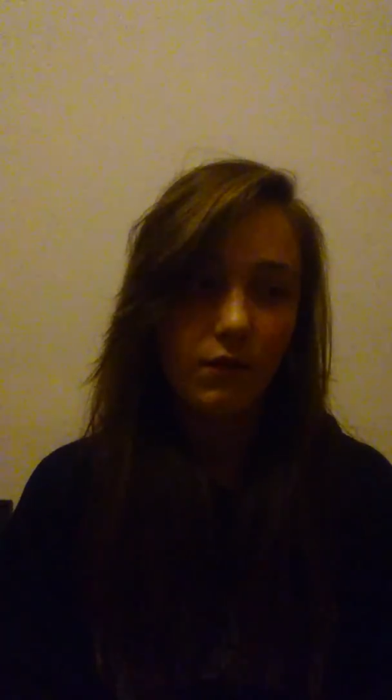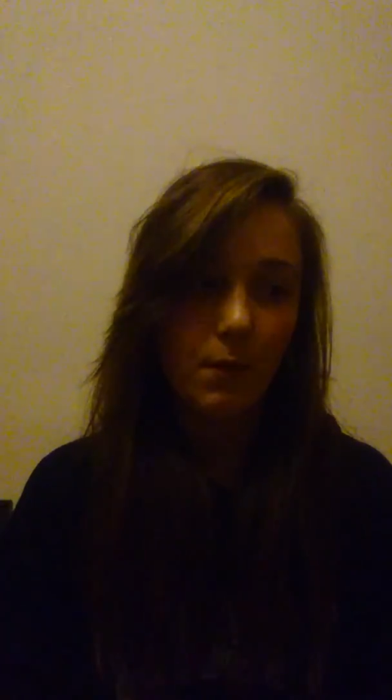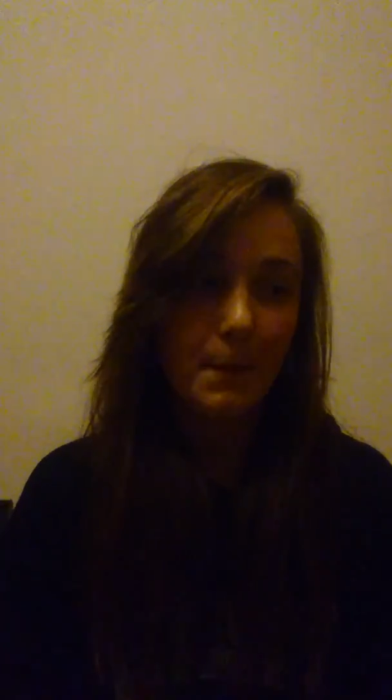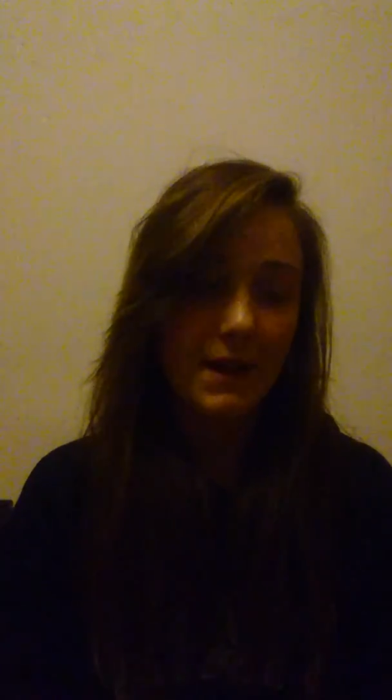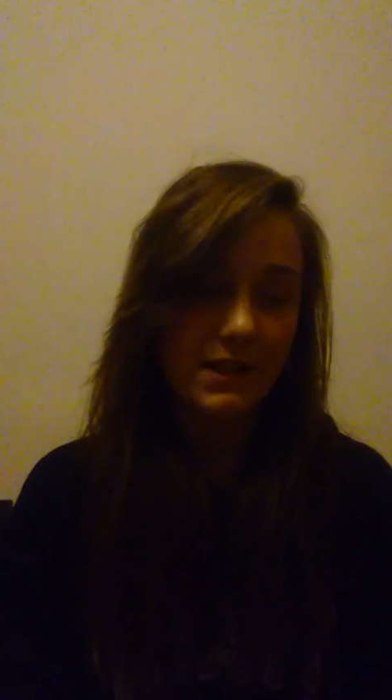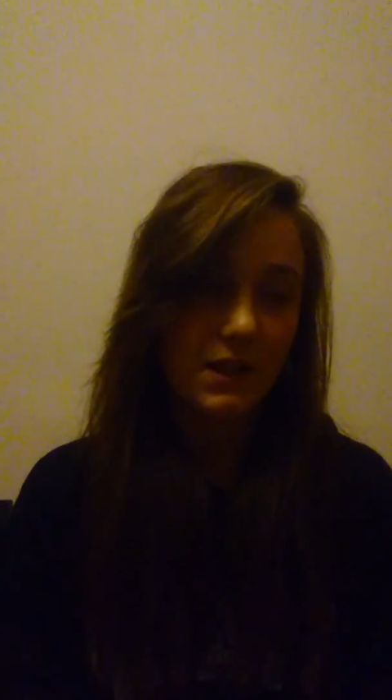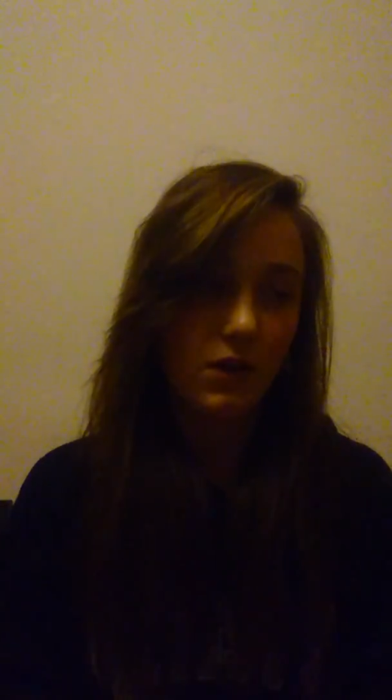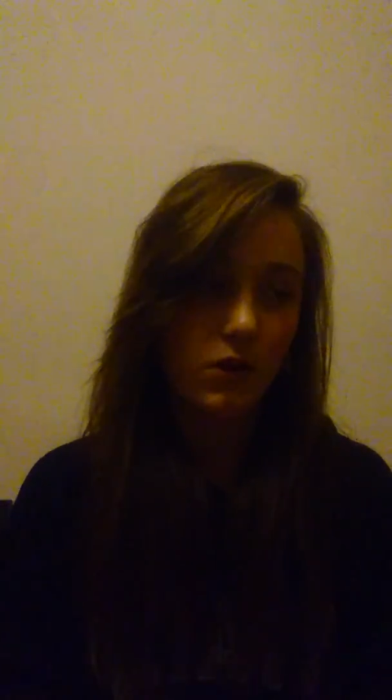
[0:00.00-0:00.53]

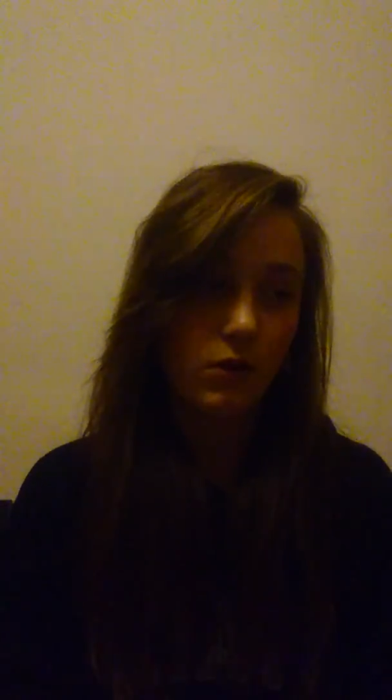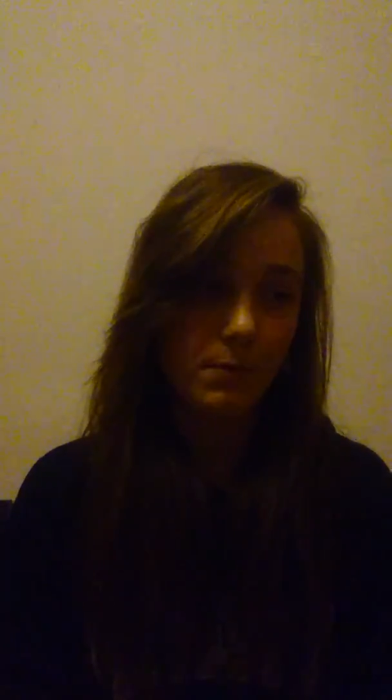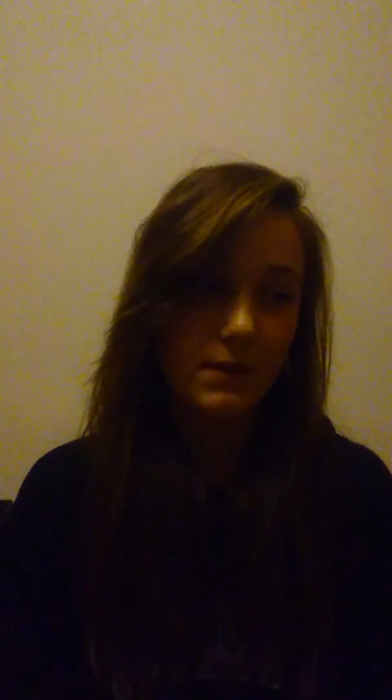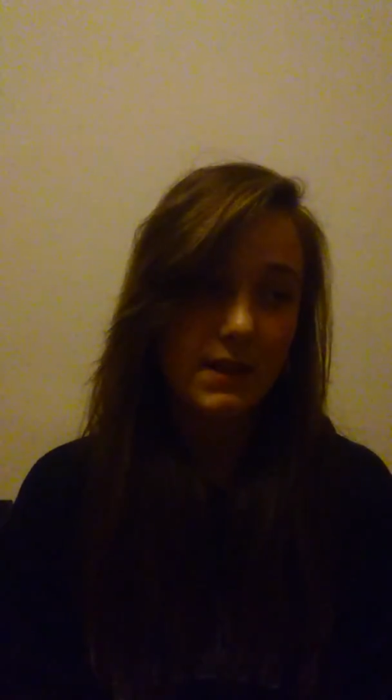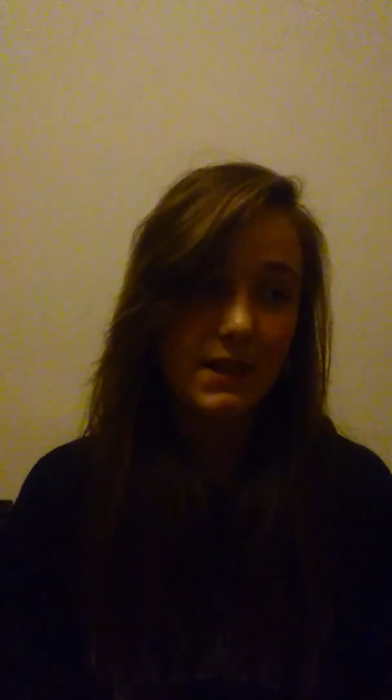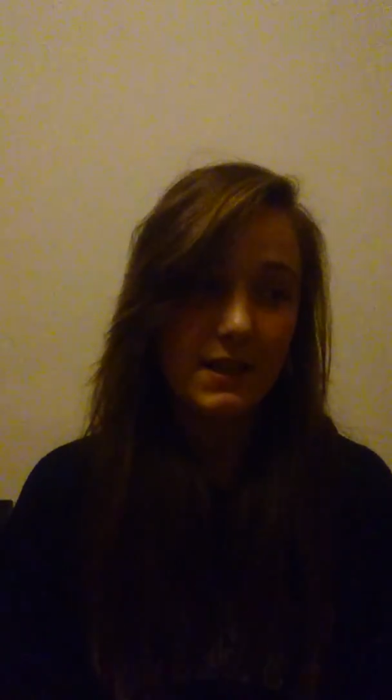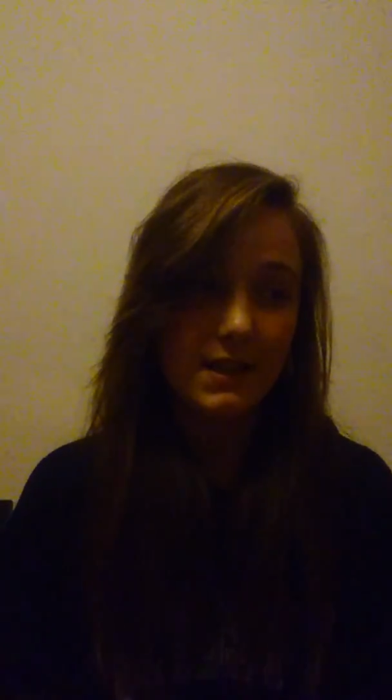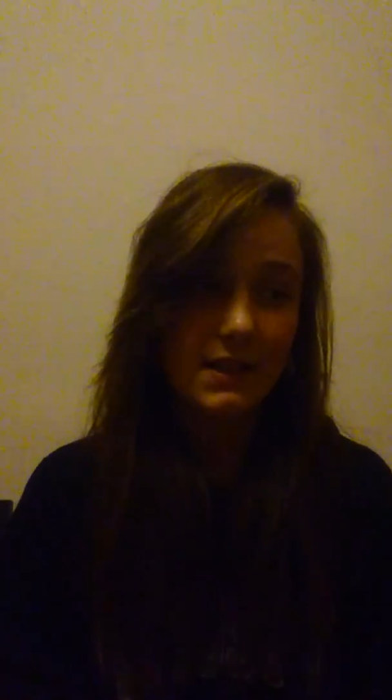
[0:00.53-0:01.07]
romantic
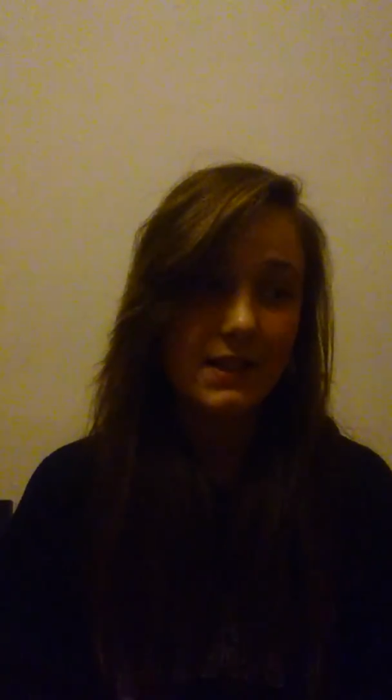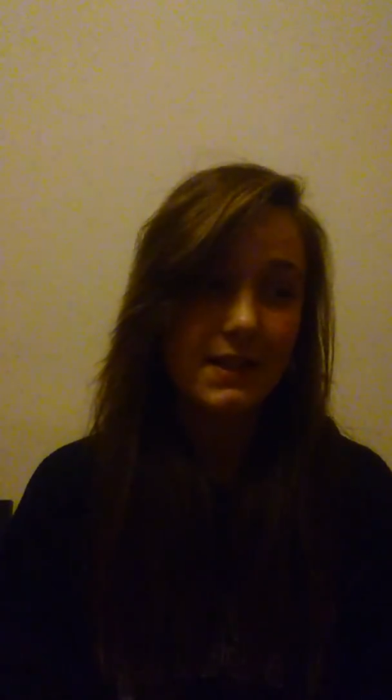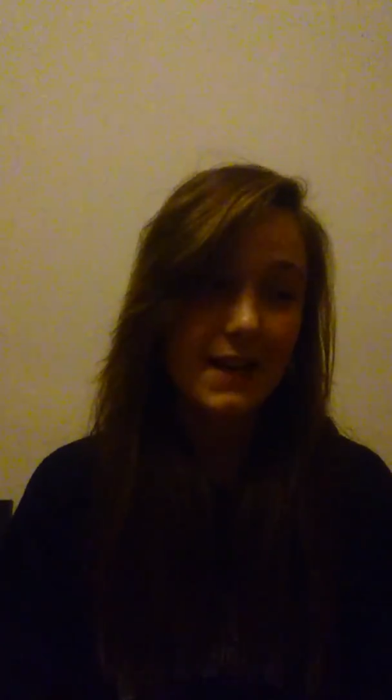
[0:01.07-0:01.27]
comedies